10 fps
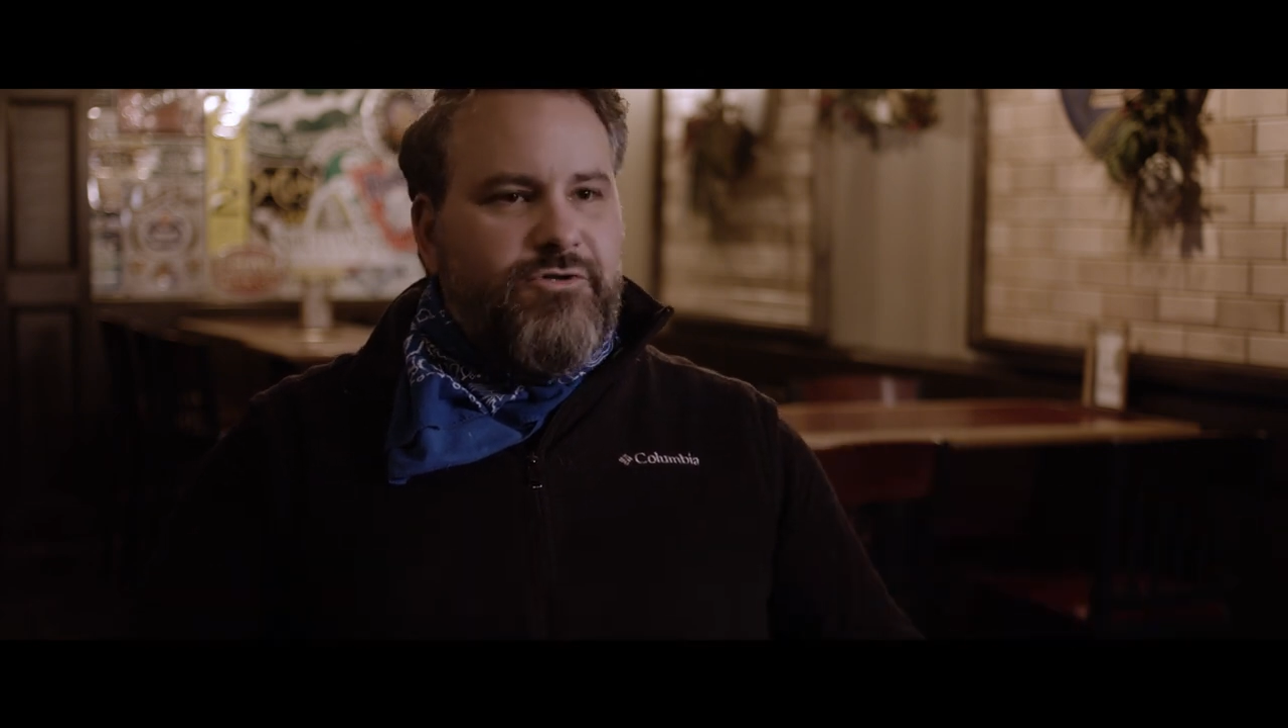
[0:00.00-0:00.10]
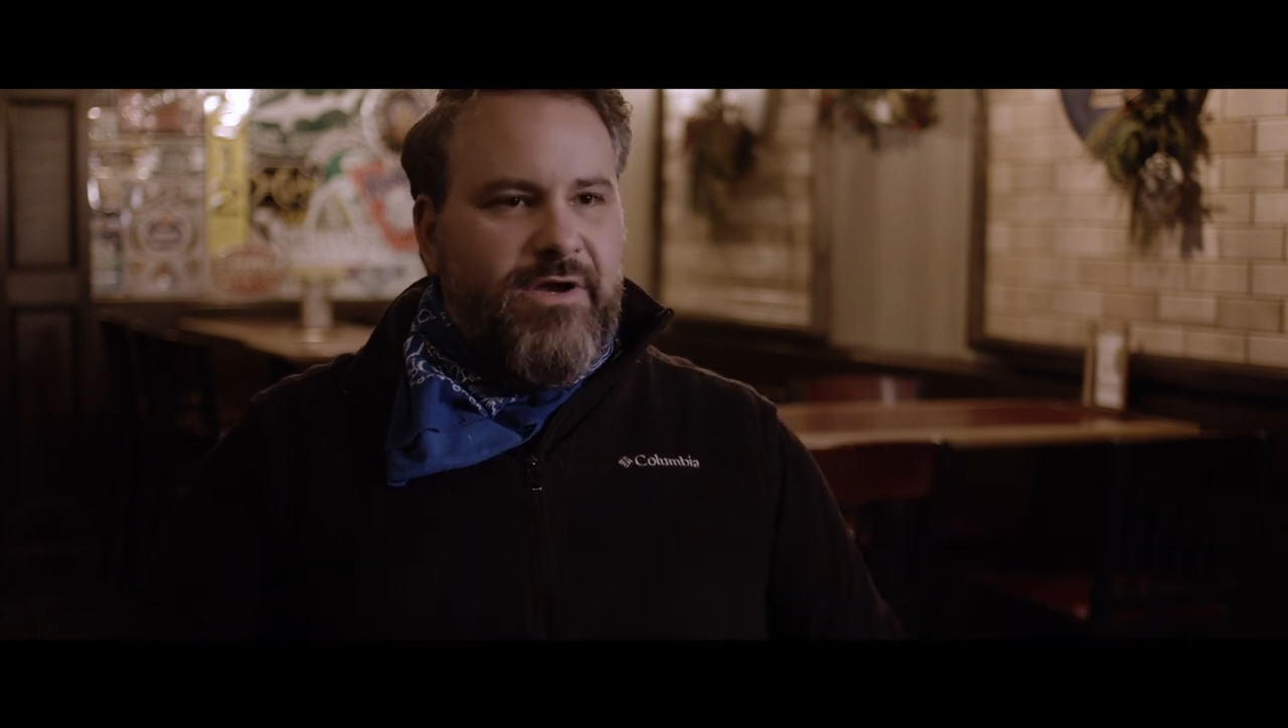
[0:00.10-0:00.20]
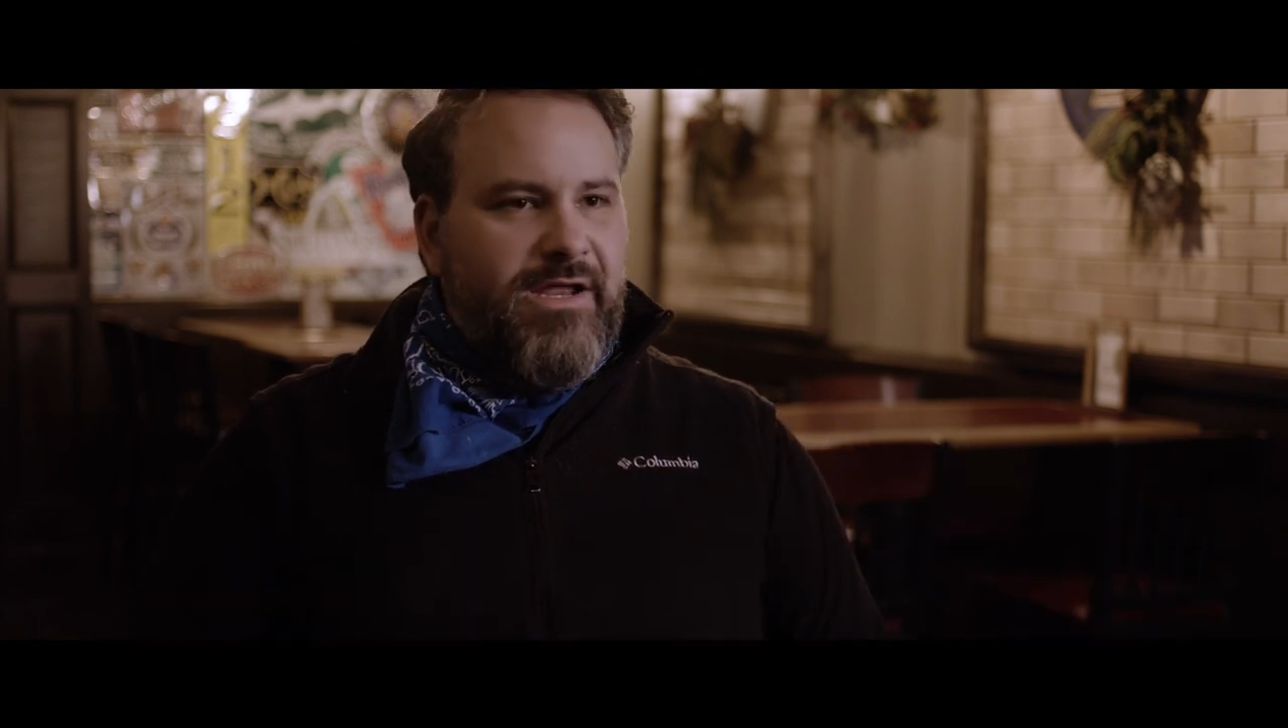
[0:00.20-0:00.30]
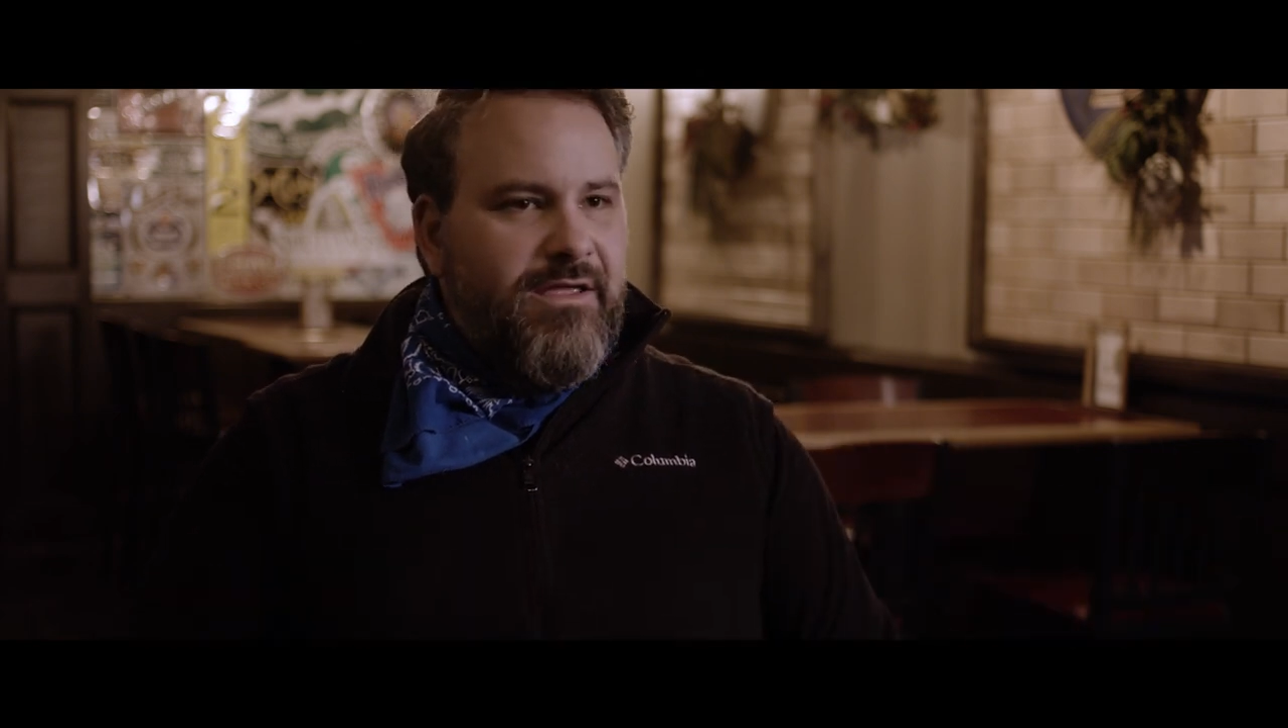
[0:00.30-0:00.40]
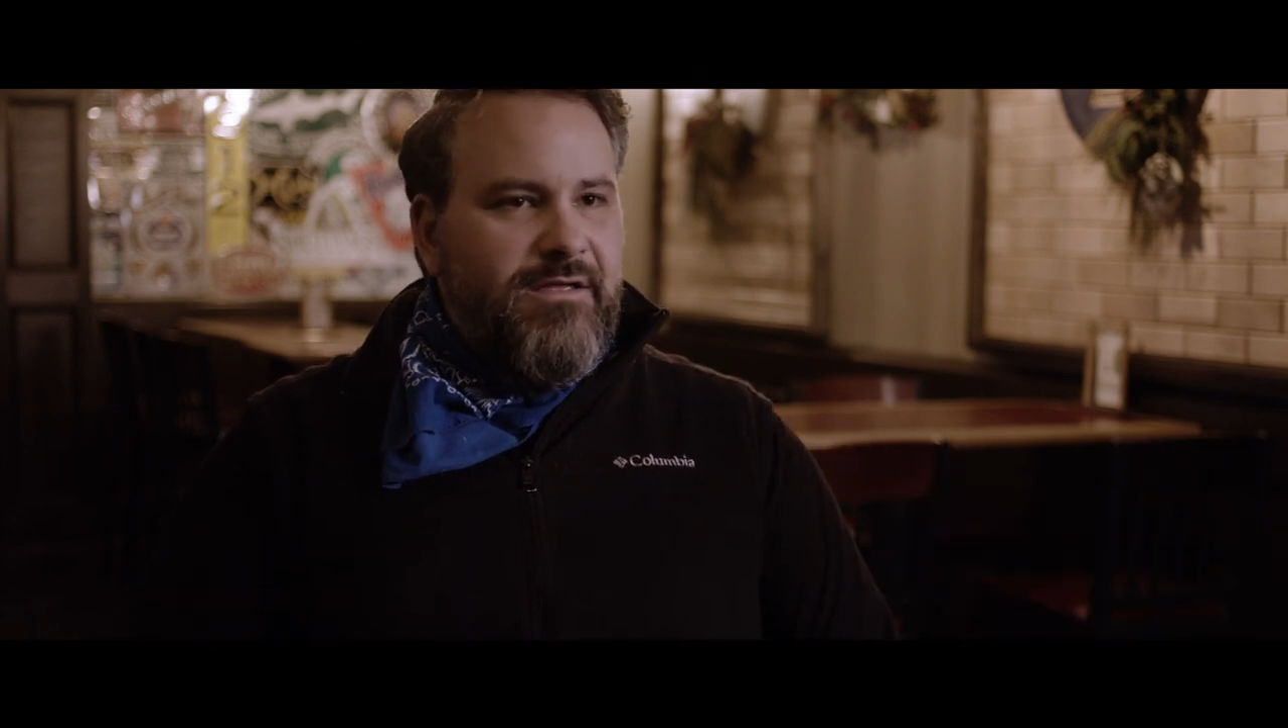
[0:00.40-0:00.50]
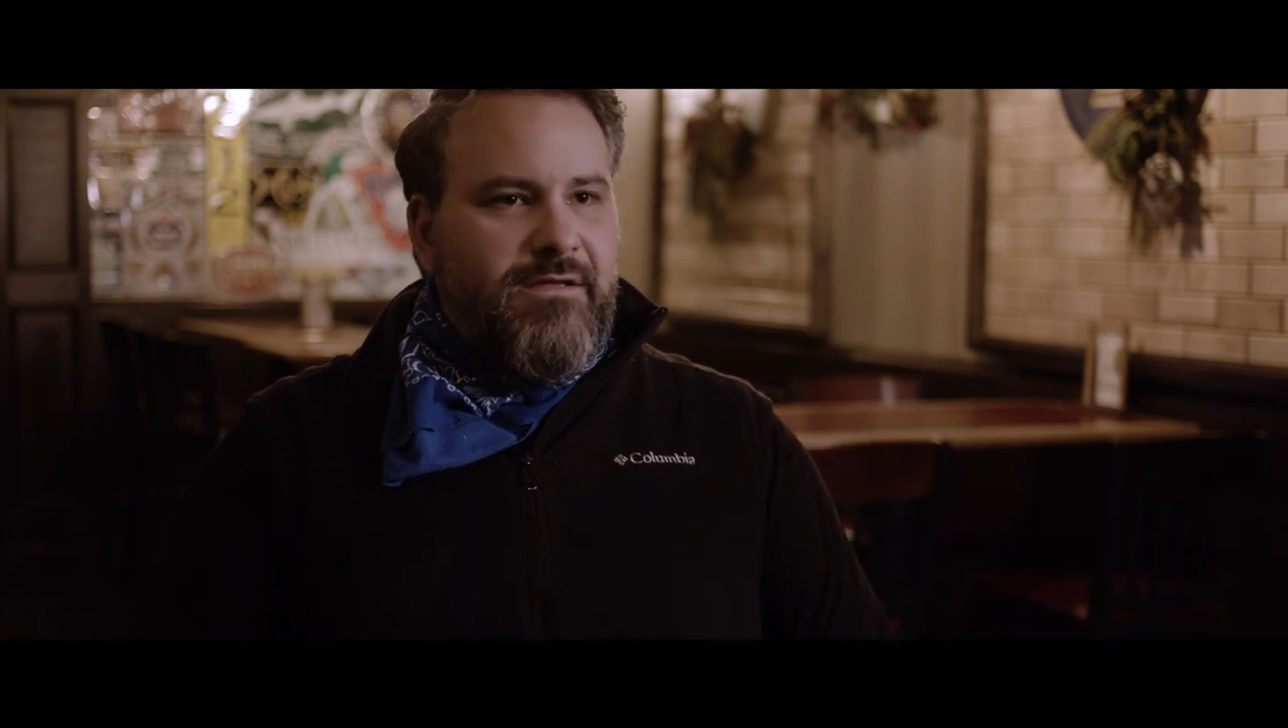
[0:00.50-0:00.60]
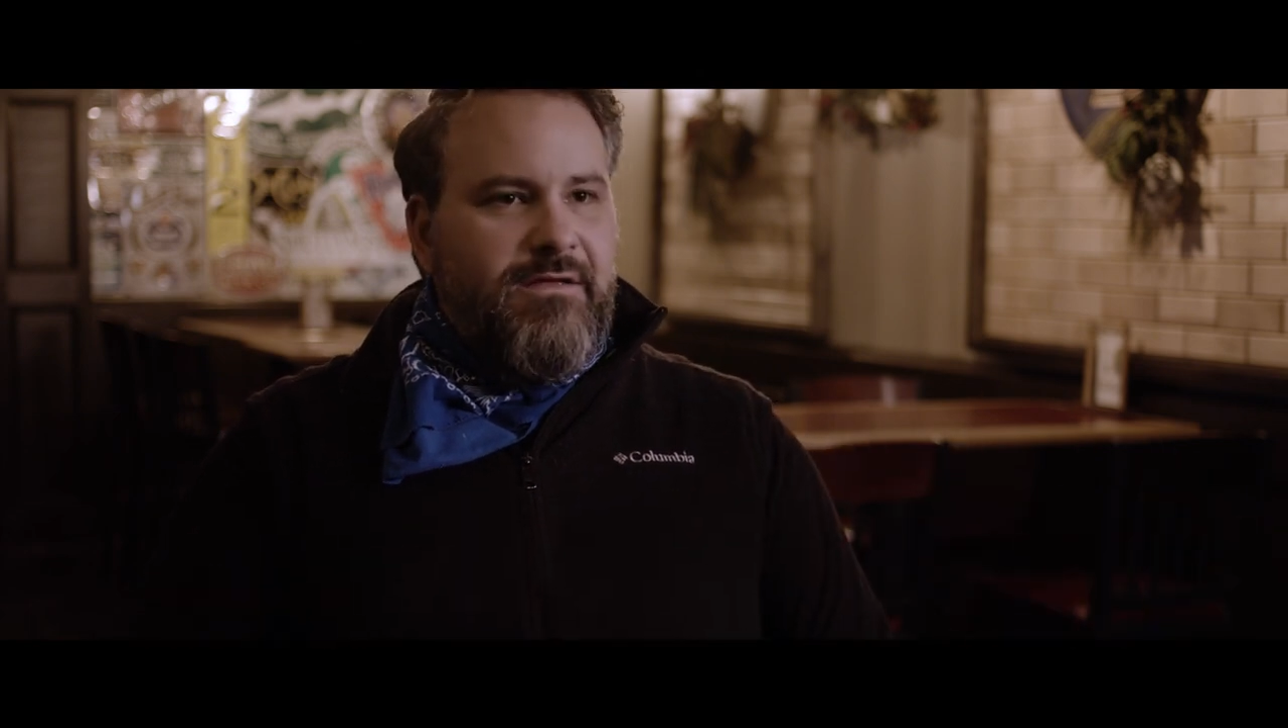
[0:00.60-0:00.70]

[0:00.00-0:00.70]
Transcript: drink